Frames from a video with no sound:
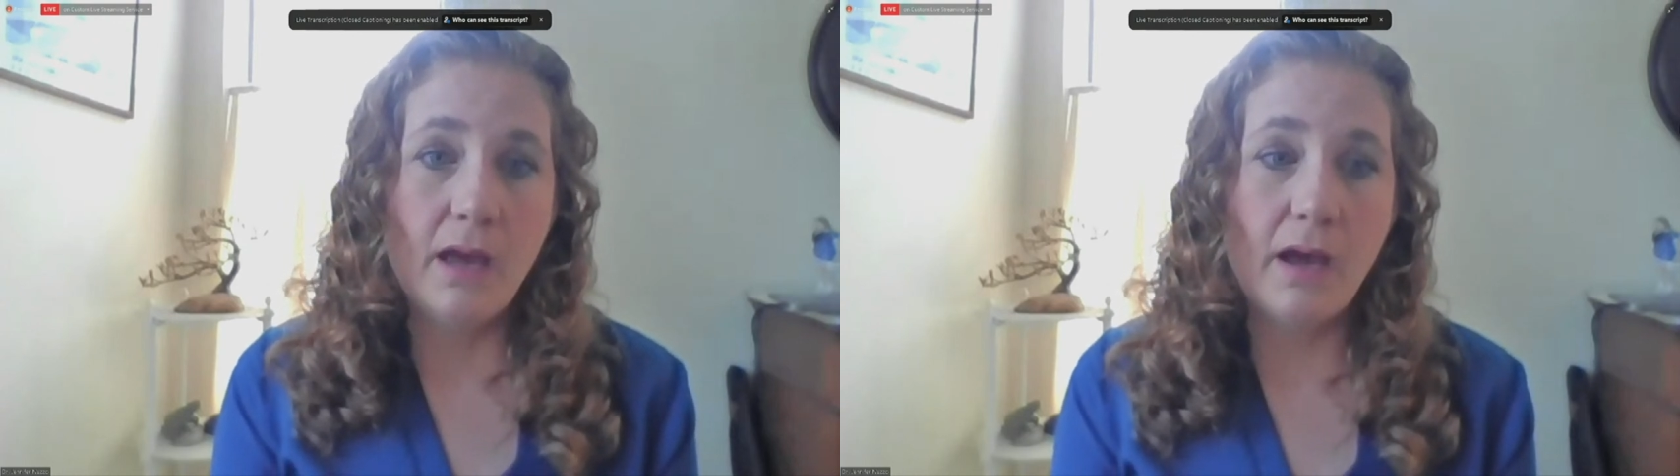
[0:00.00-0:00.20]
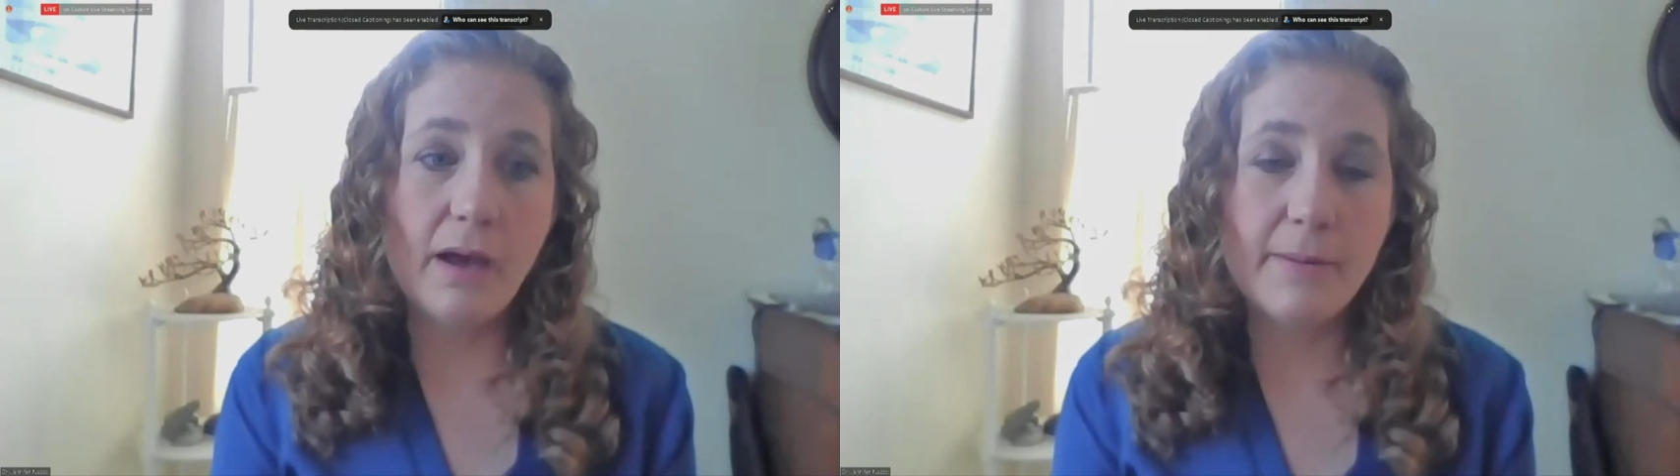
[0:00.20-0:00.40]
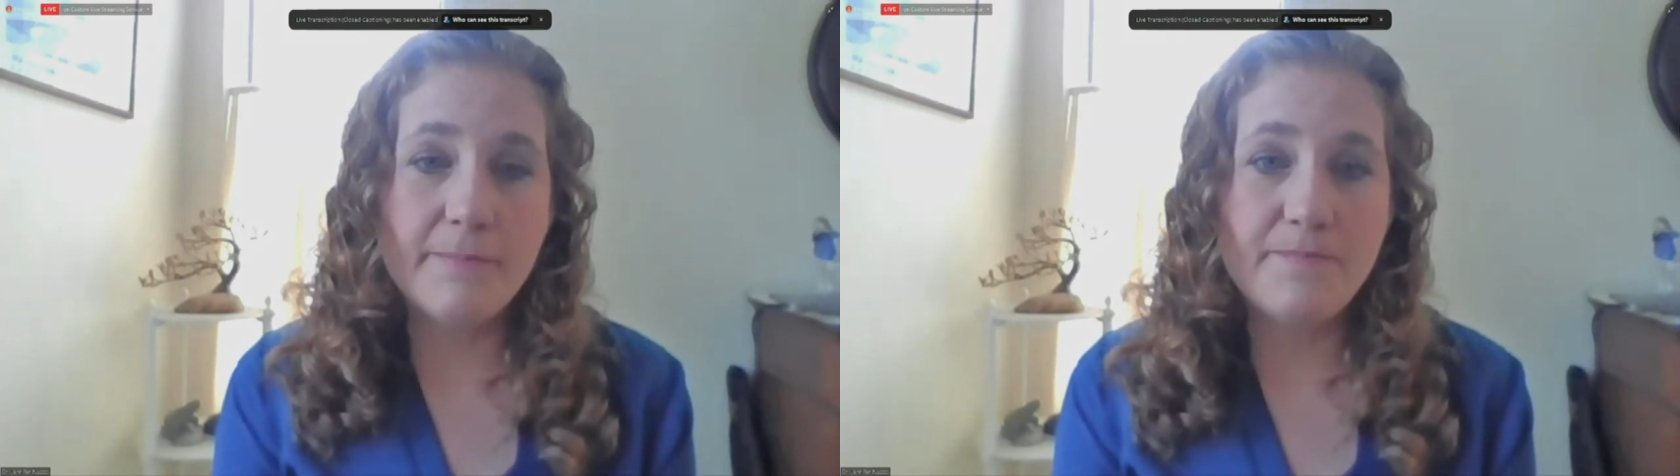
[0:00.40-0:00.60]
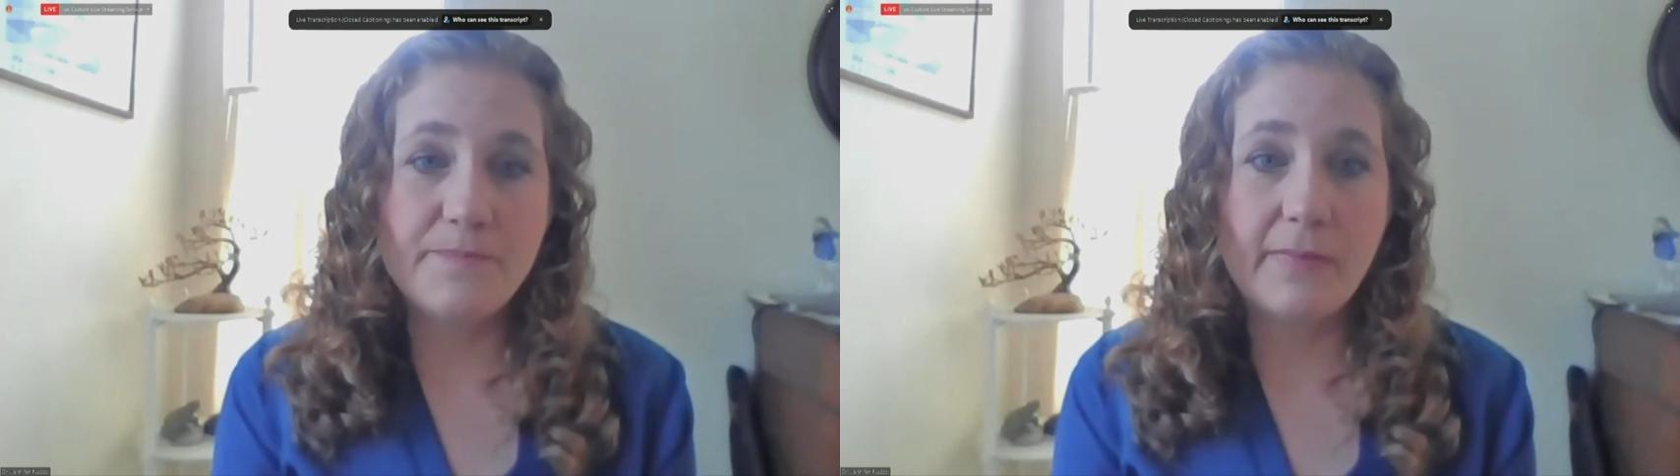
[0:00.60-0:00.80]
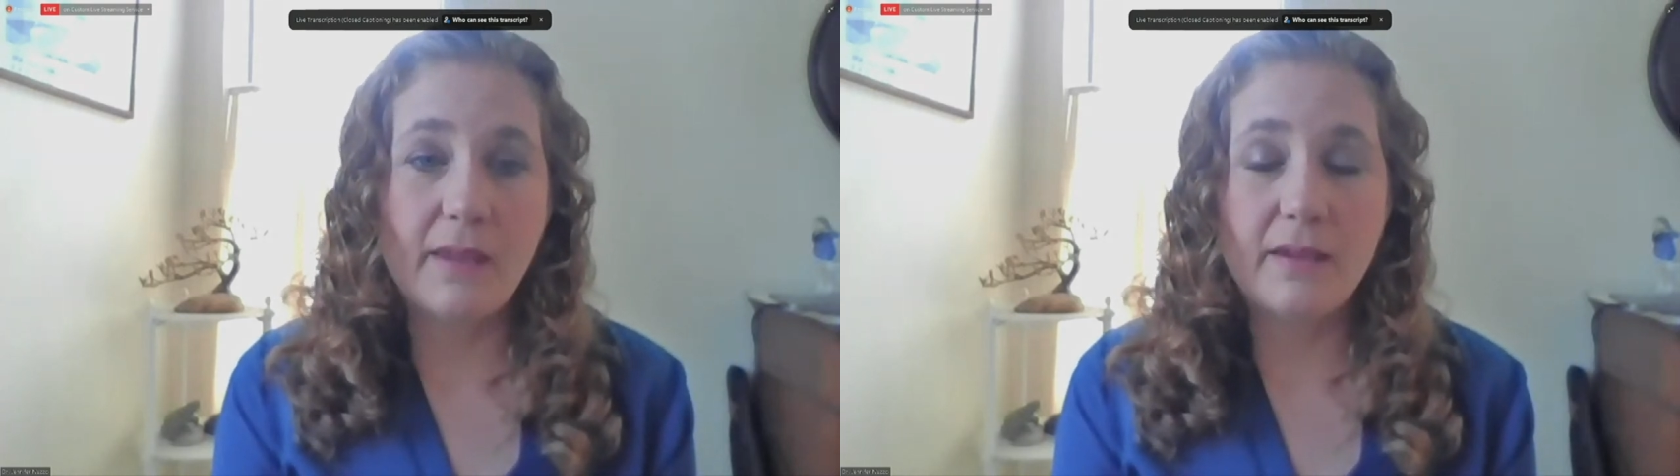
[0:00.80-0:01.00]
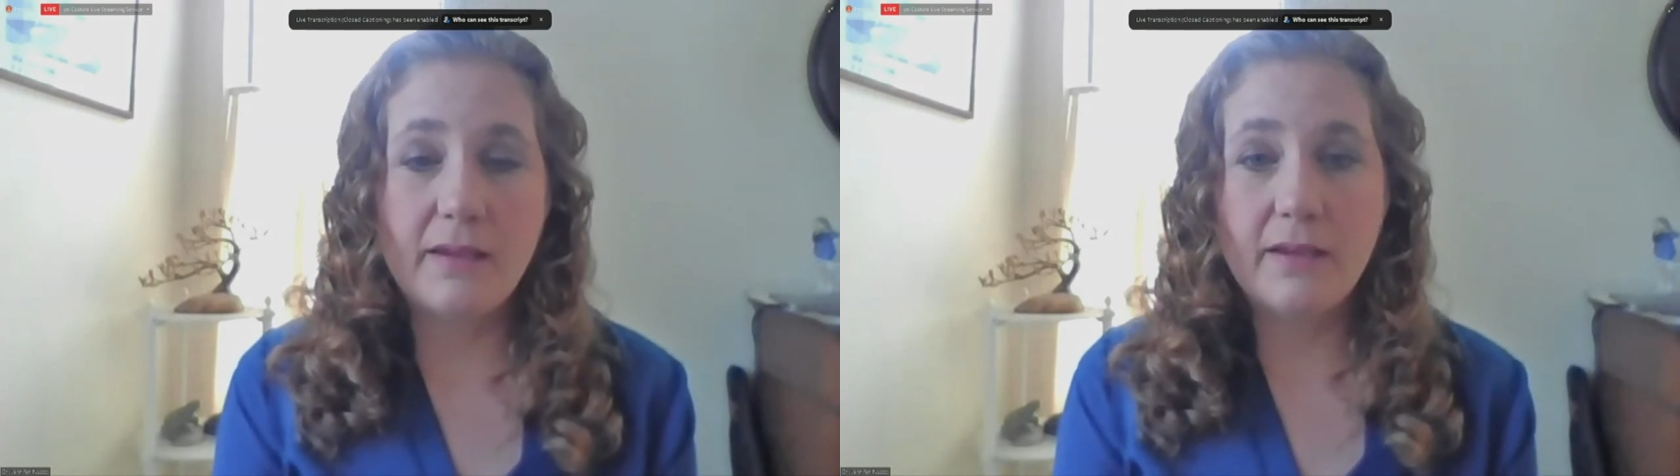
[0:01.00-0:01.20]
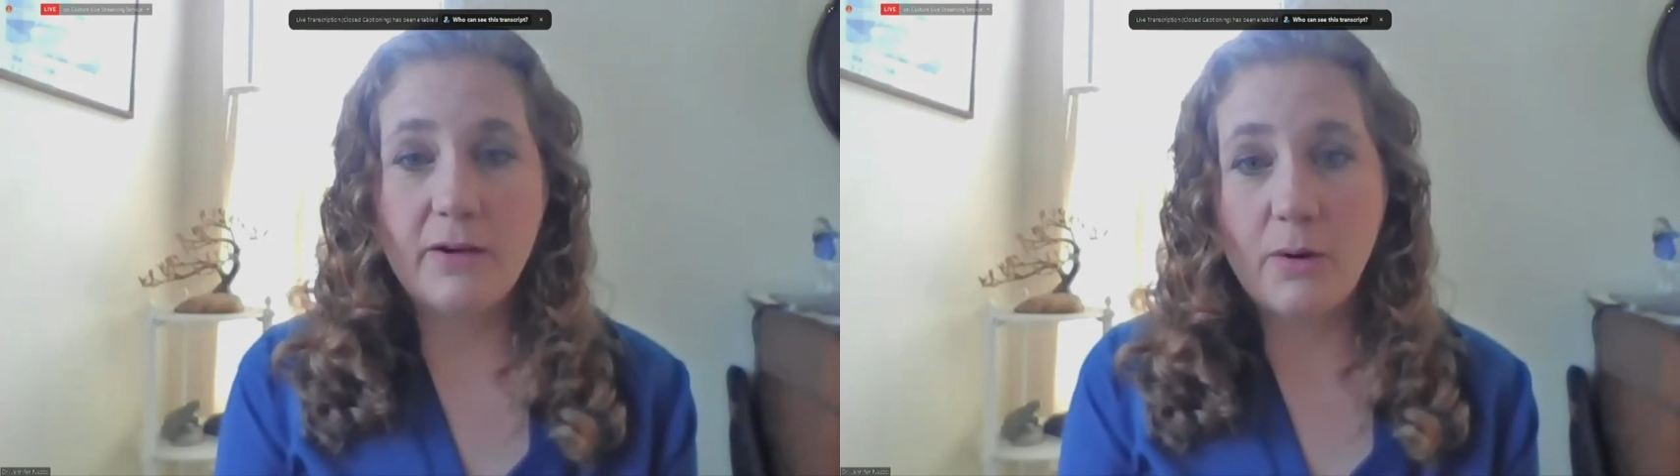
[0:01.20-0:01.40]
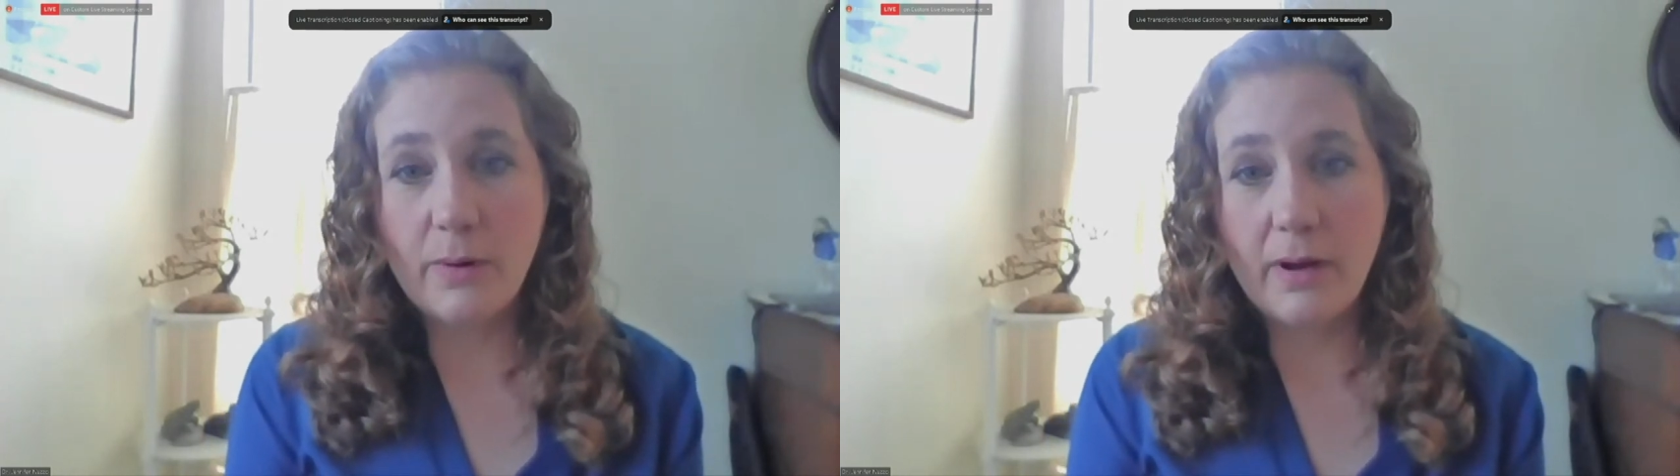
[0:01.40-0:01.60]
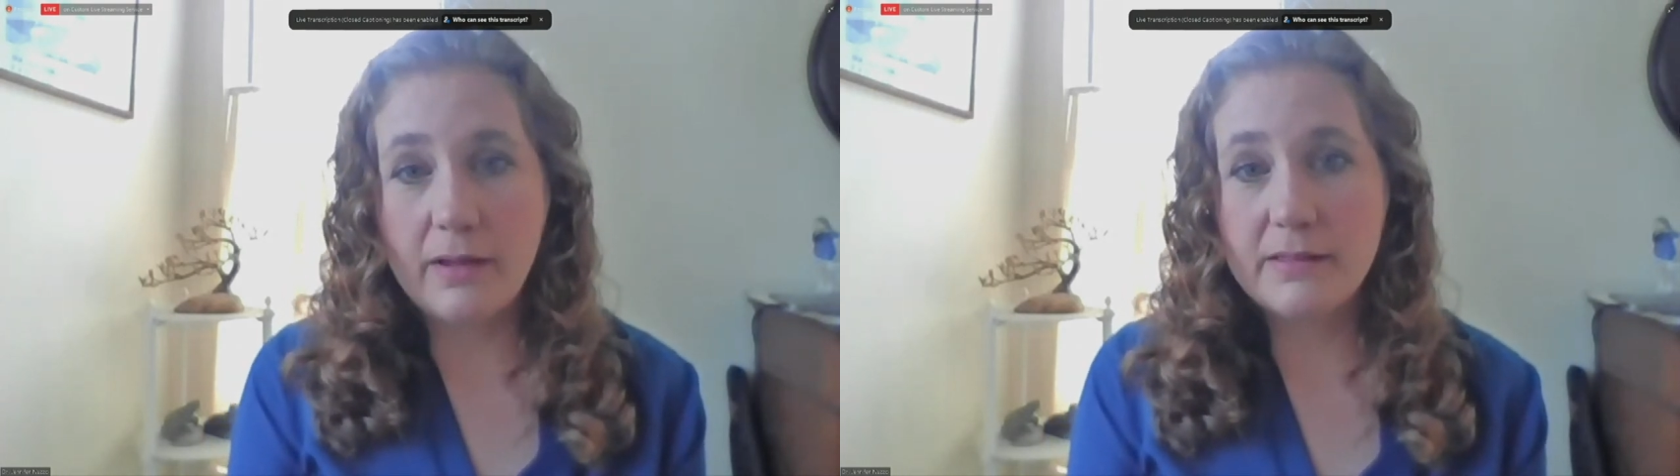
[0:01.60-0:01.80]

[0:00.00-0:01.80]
Um, you know,